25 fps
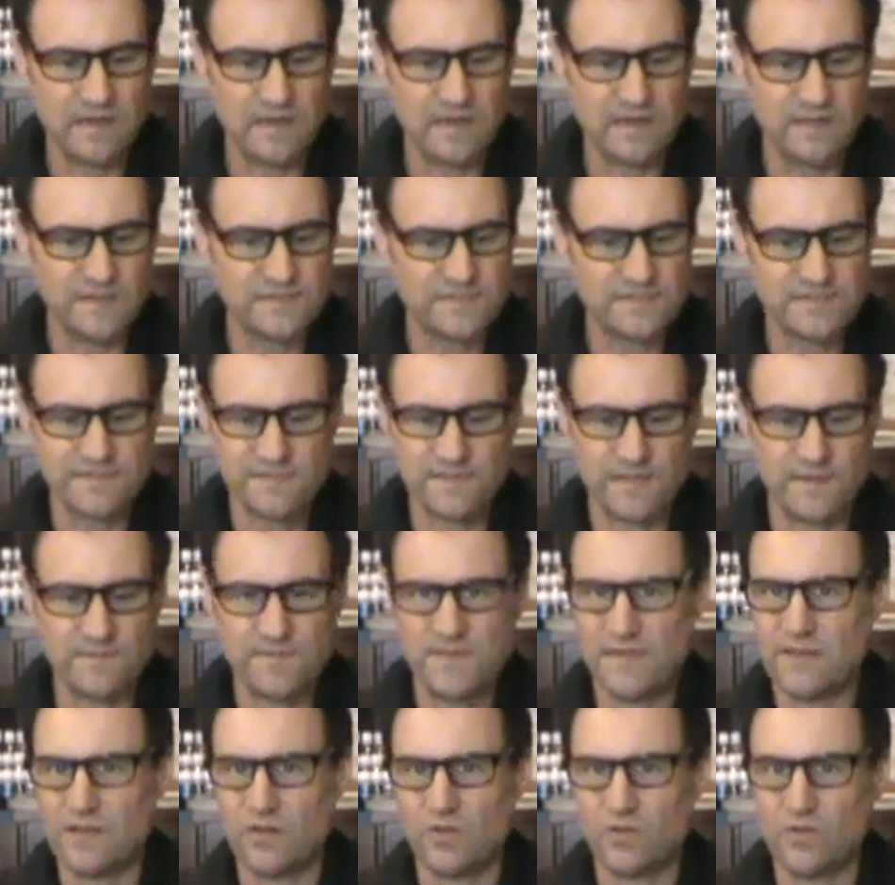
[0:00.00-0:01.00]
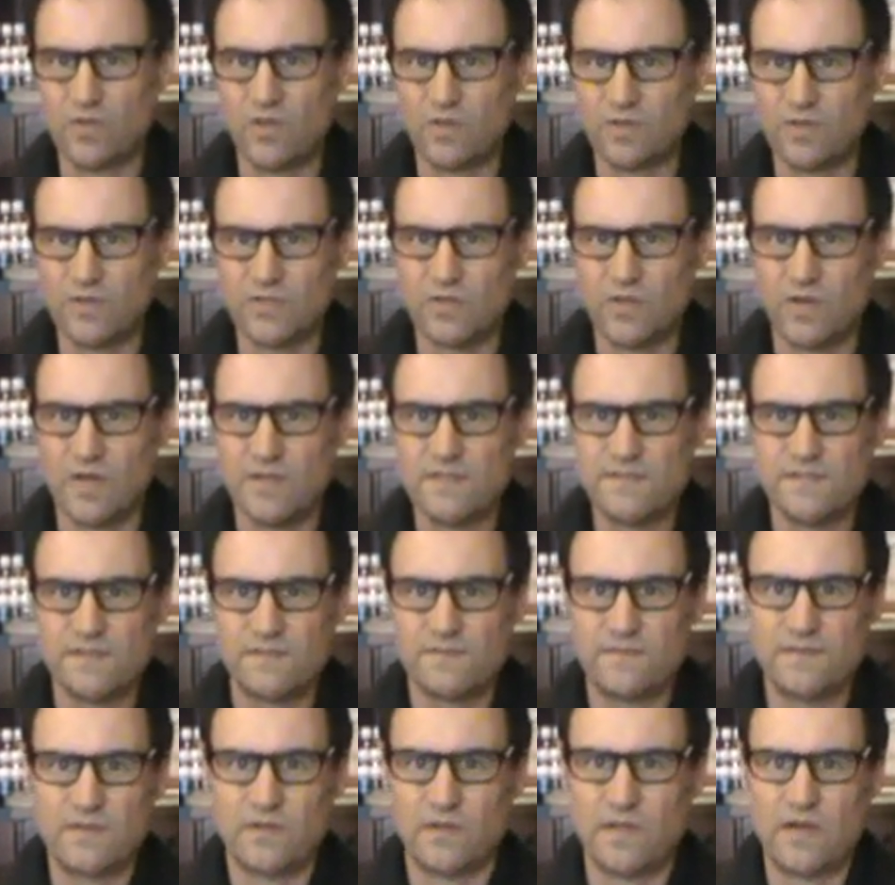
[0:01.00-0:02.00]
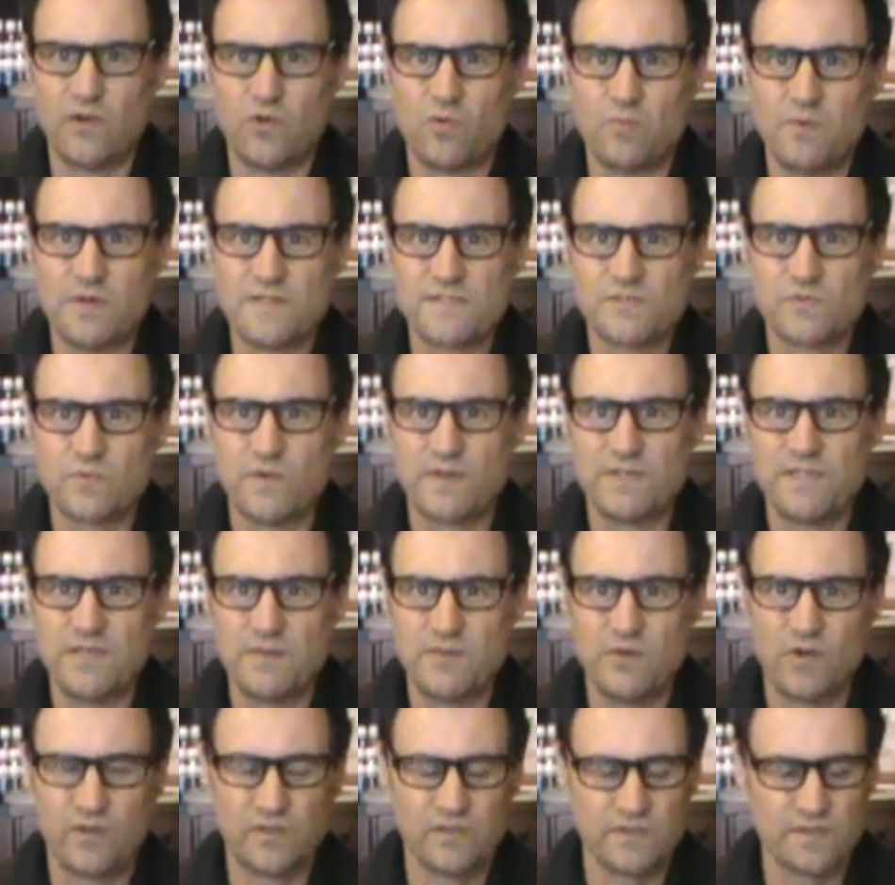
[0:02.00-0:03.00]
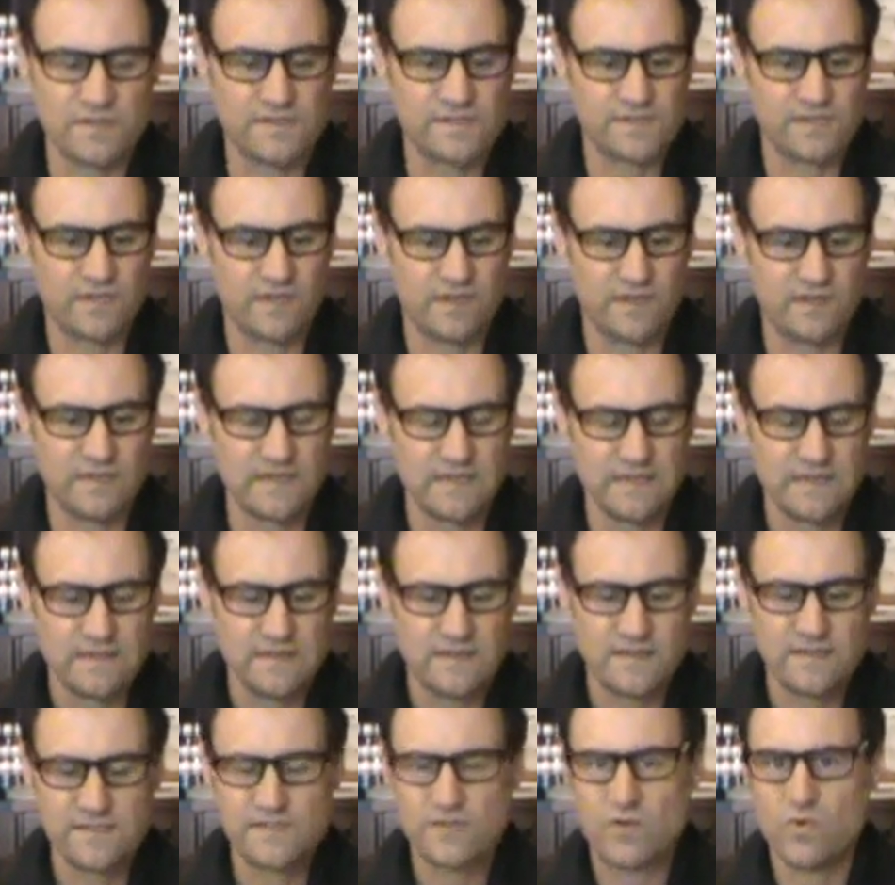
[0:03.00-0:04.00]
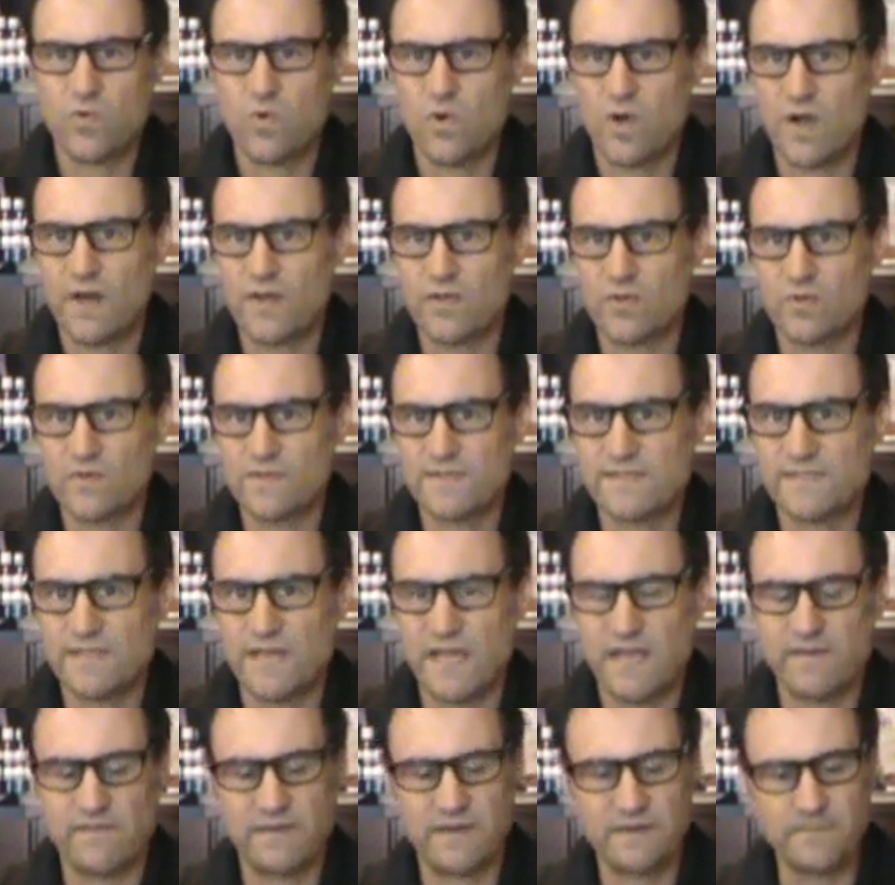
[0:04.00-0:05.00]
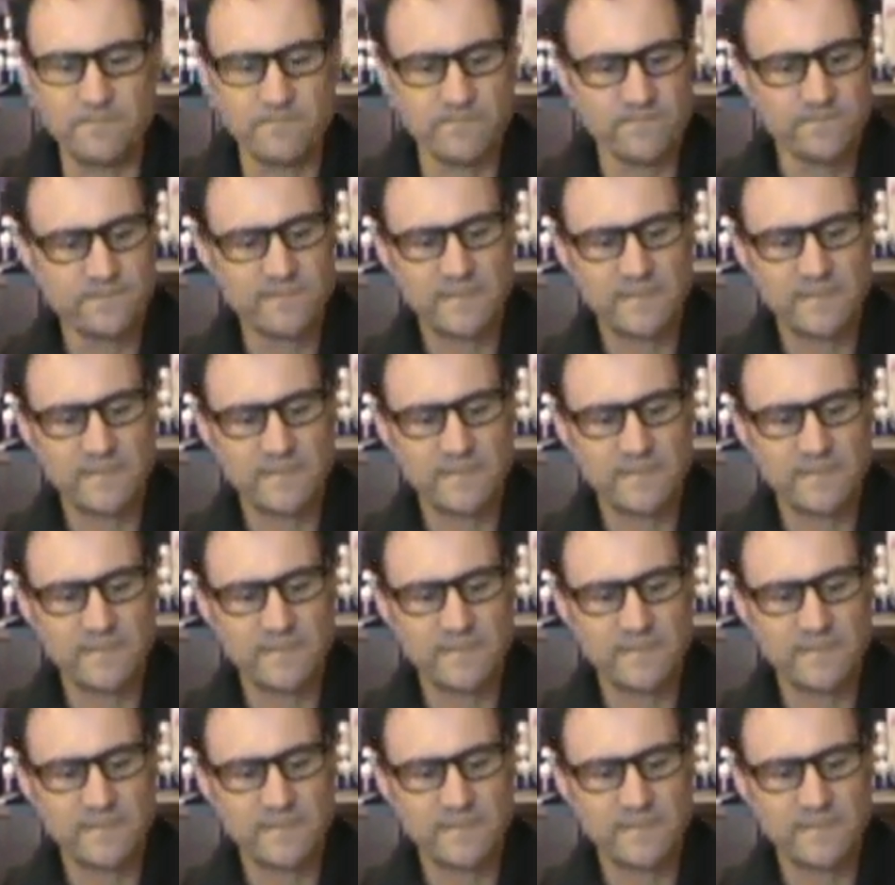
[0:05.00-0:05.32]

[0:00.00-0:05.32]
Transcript: It's something along the lines of like almost $20, so it's quite a good saving.